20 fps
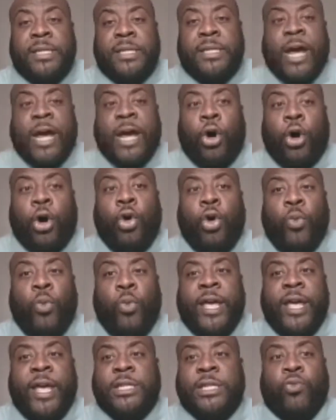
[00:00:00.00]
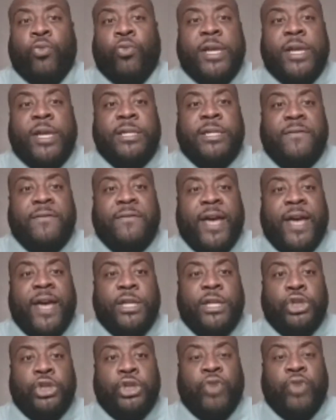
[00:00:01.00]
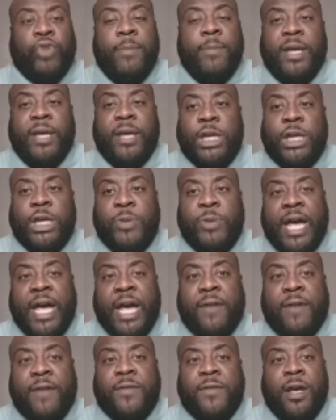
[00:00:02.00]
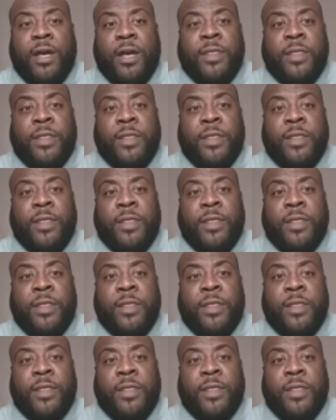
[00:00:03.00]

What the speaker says: that whole week is a wrestling fan's dream because we have